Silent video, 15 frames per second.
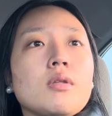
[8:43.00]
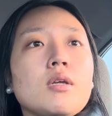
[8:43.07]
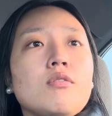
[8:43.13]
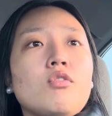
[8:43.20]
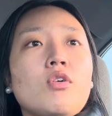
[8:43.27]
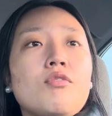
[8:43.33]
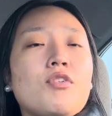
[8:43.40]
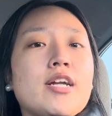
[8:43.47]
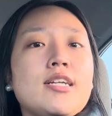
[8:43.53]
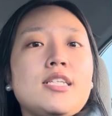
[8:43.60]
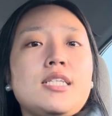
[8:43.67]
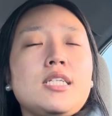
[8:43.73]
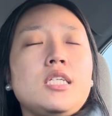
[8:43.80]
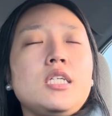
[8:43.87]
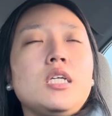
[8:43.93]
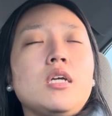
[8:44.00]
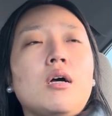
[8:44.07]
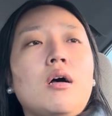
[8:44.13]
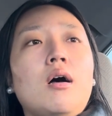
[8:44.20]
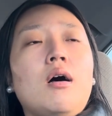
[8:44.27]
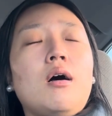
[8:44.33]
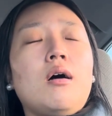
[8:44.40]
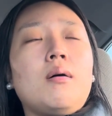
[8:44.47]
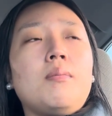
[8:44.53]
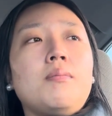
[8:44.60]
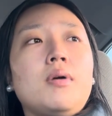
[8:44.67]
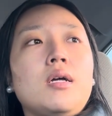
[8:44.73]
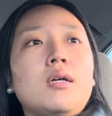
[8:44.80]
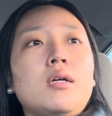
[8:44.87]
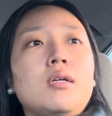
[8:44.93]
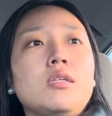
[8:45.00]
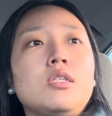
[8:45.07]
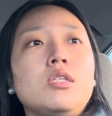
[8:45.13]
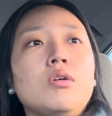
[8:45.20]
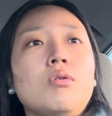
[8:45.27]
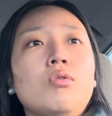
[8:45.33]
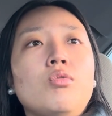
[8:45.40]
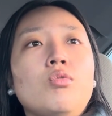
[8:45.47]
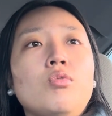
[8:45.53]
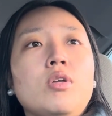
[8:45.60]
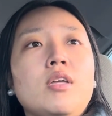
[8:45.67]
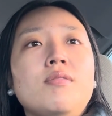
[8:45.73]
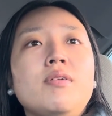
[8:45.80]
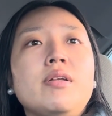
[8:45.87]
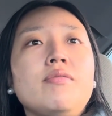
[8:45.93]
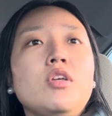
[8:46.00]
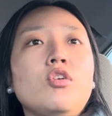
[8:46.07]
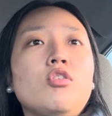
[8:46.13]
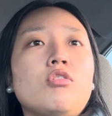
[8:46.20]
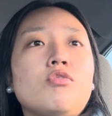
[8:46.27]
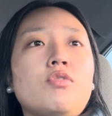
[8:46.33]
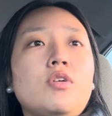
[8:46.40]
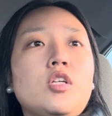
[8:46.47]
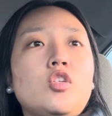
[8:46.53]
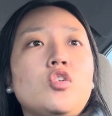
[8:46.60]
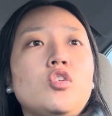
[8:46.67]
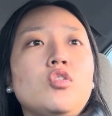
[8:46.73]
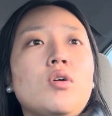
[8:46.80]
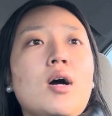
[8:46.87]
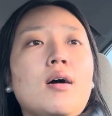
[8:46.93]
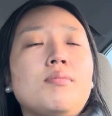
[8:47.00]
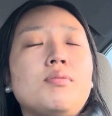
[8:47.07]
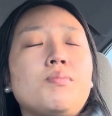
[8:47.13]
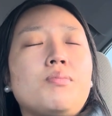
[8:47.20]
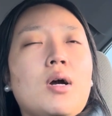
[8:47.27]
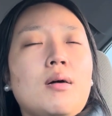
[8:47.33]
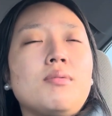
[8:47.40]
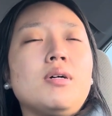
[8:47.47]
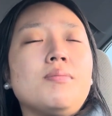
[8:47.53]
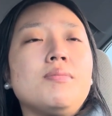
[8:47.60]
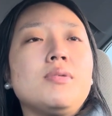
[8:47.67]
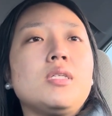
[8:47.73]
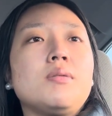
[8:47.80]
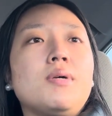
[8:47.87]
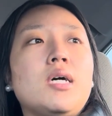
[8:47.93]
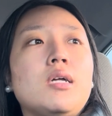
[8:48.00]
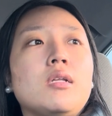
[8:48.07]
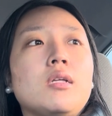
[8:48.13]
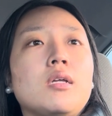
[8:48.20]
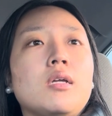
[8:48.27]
from what I see. So even if you're rich, you have problems, but